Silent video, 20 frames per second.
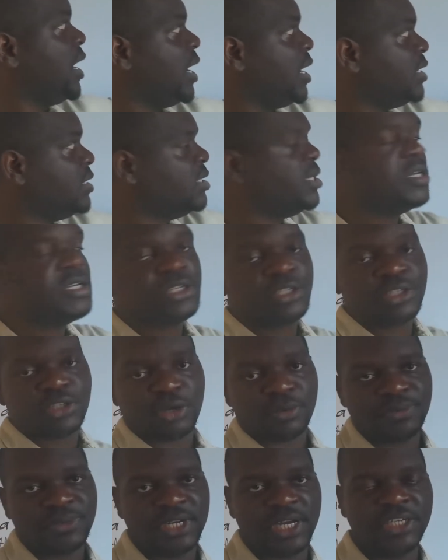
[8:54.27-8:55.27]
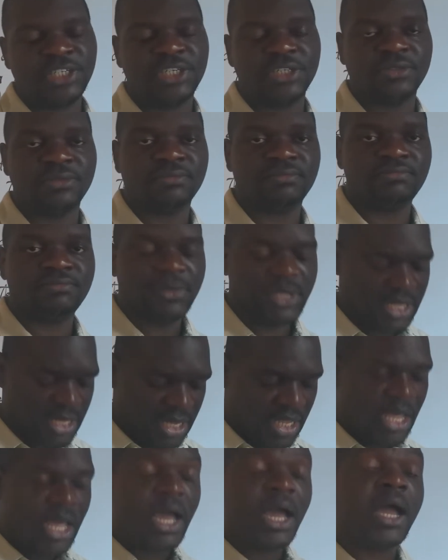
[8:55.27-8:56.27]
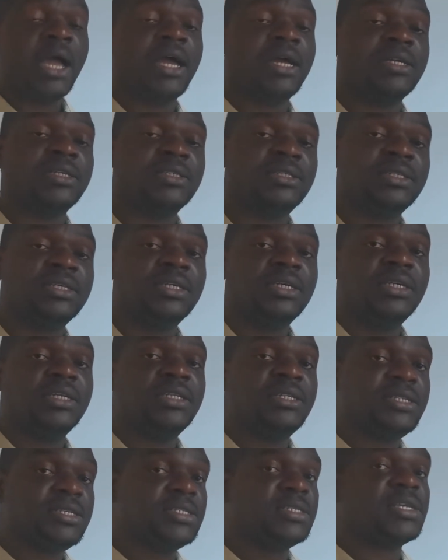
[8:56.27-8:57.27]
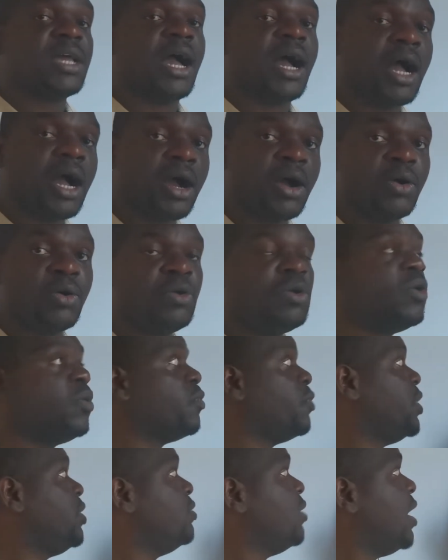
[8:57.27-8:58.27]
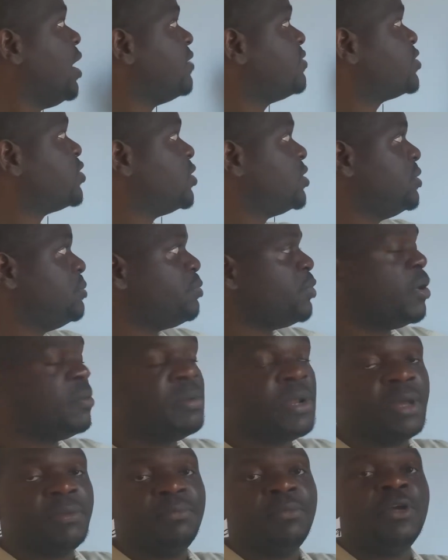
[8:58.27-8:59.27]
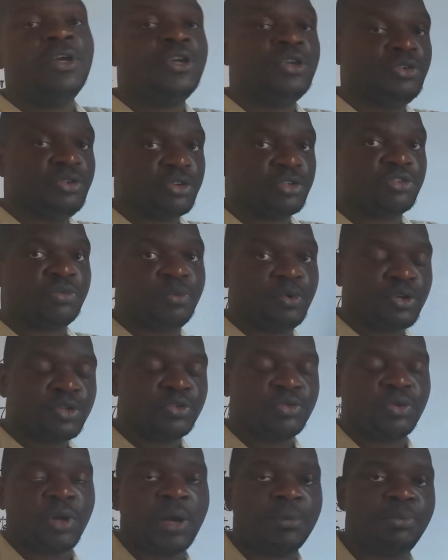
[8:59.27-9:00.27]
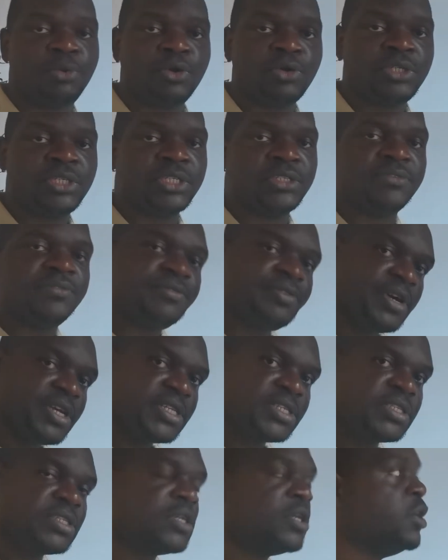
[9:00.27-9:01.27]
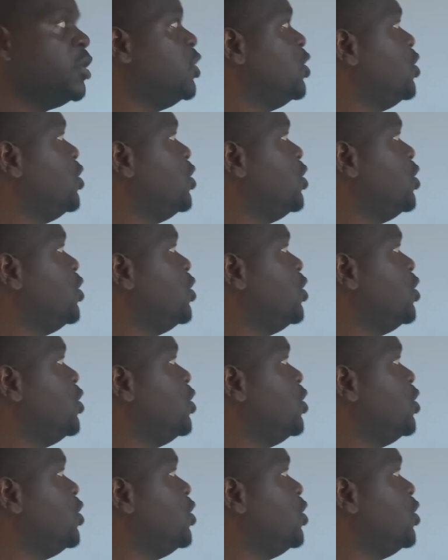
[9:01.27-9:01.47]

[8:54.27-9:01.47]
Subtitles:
and subtraction. And this is how, when you have such a problem, you're supposed to approach it. First,